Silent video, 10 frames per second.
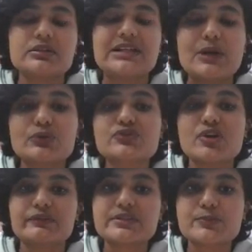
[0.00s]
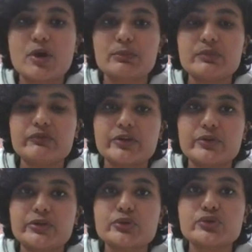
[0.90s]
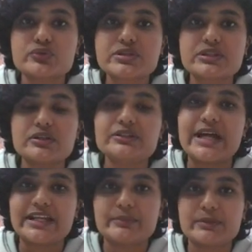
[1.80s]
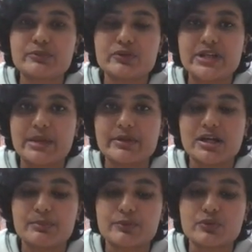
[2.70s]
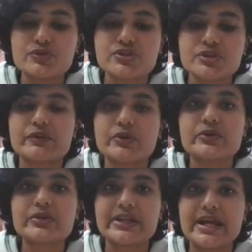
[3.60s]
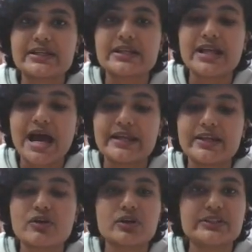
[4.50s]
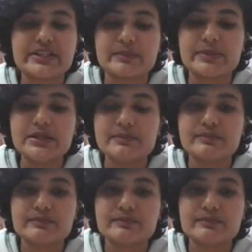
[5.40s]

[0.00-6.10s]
Now to solve this problem, we are going to use the dynamic programming approach. We're going to create an array called DP,